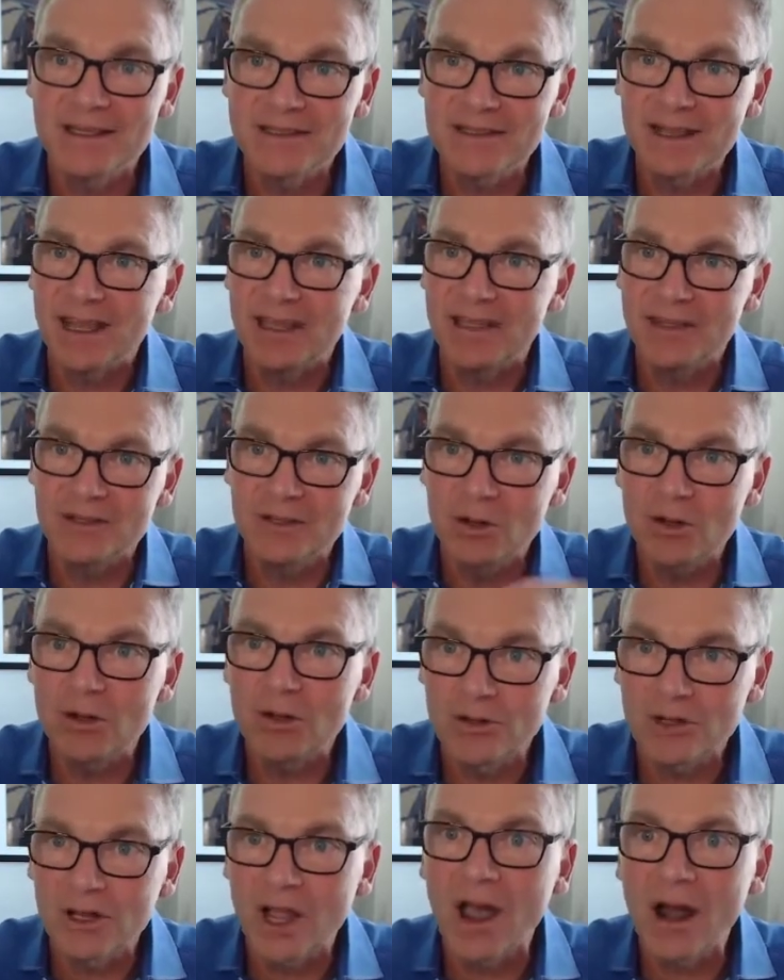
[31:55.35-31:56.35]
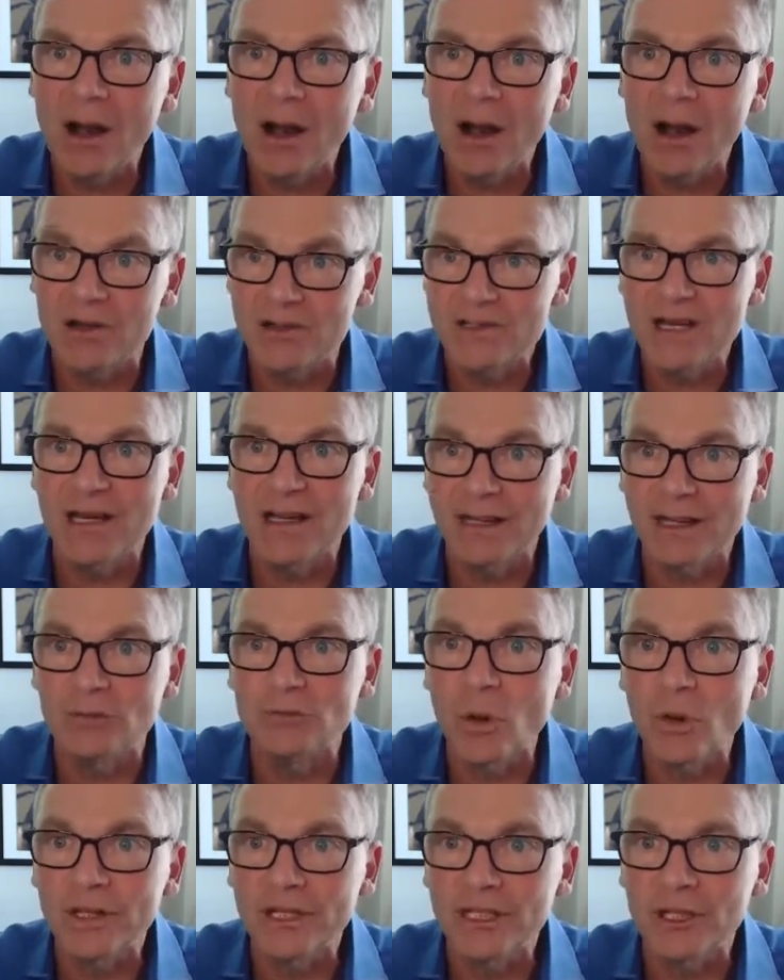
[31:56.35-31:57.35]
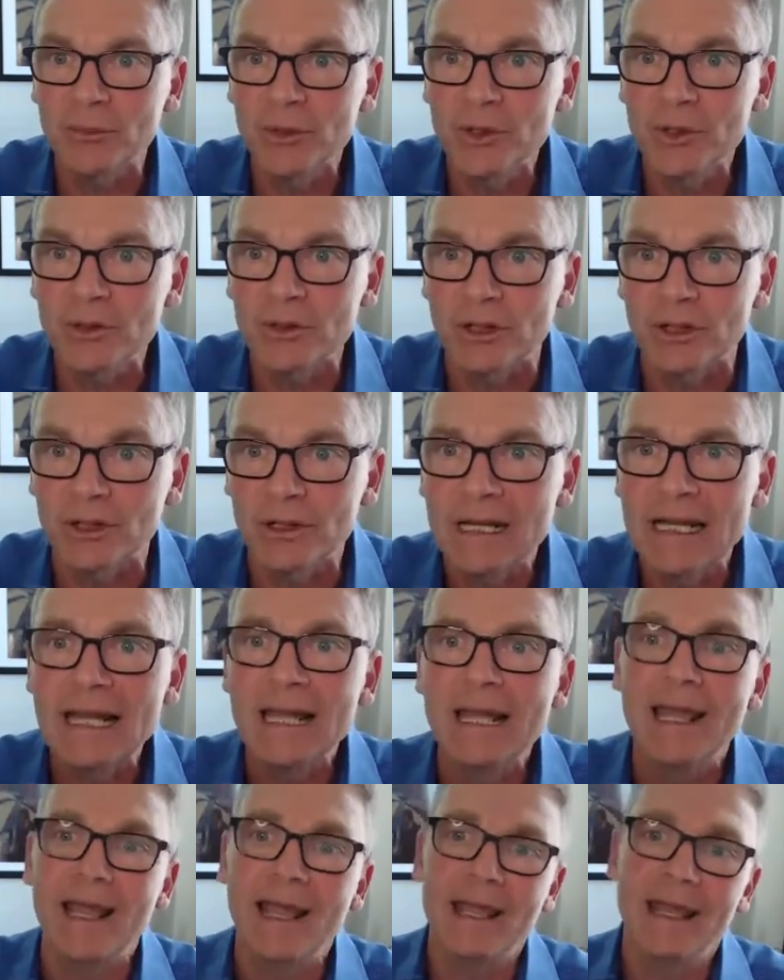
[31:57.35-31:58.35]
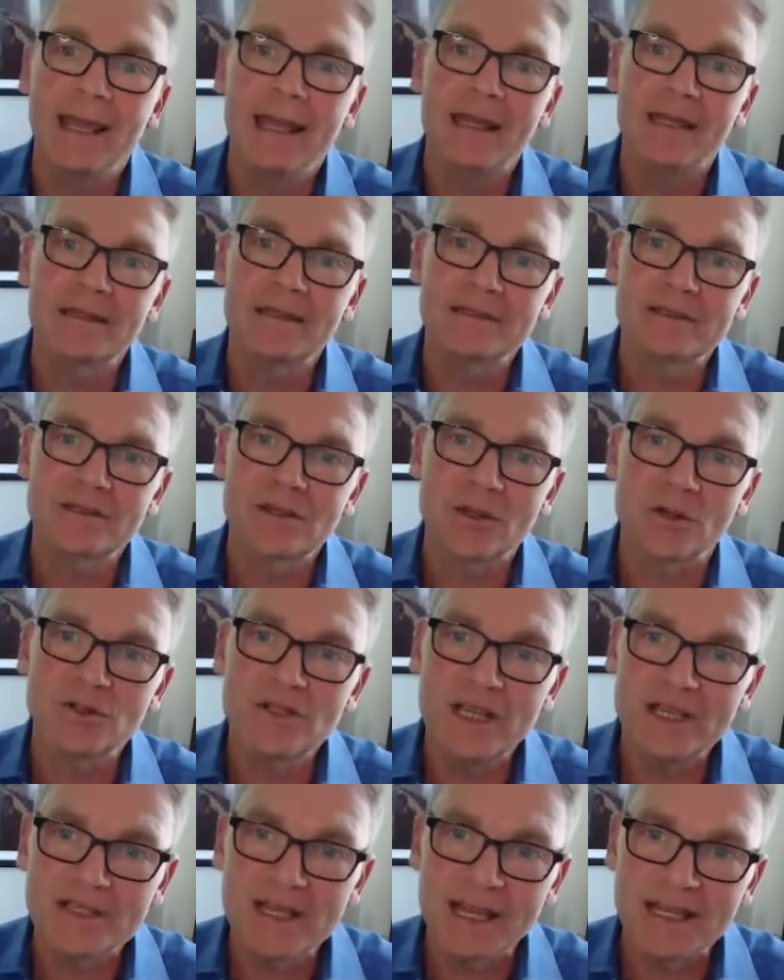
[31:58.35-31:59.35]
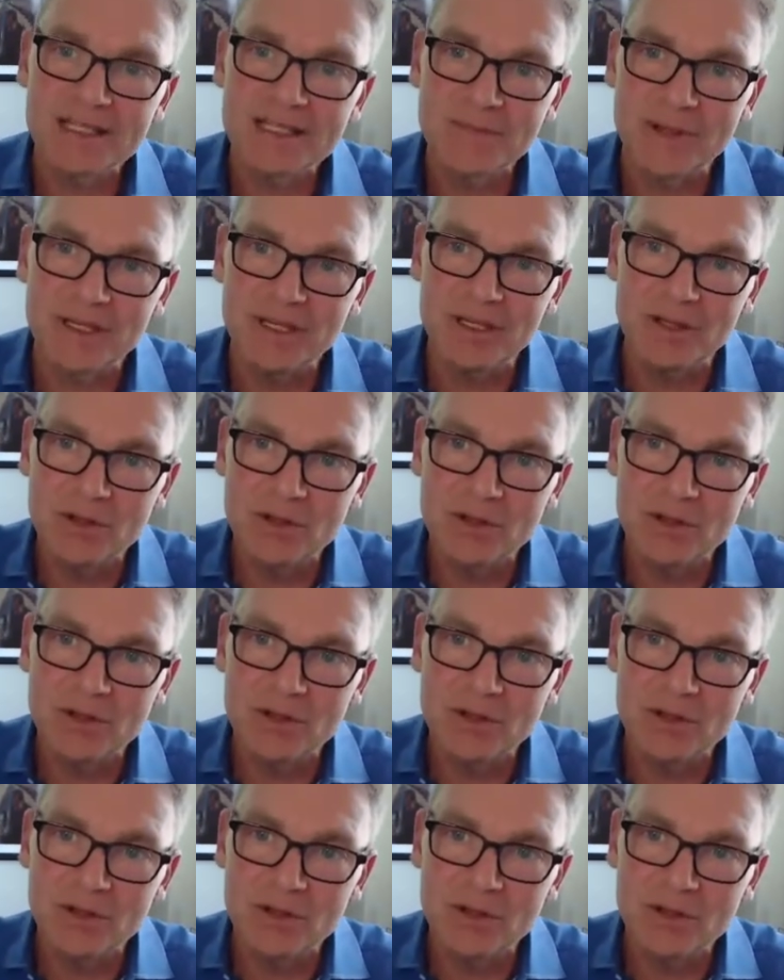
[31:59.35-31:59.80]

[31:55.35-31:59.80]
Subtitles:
that your car is kind of like a rolling computer, and so TSN is being